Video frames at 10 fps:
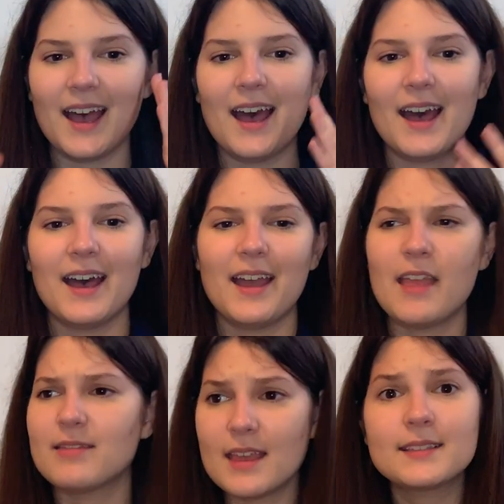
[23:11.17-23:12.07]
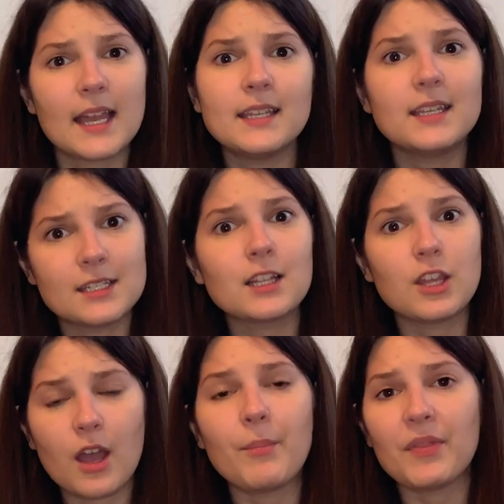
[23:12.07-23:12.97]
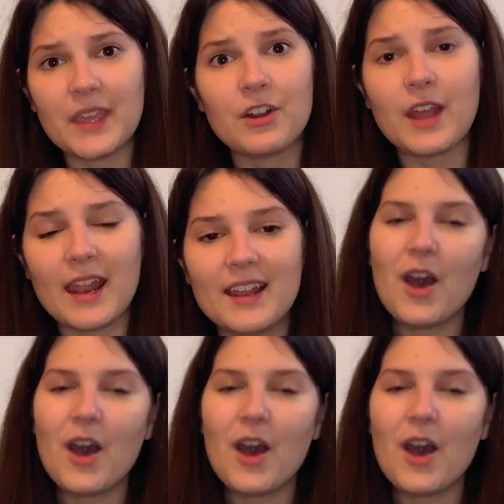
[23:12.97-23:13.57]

and things I needed to look up on the internet.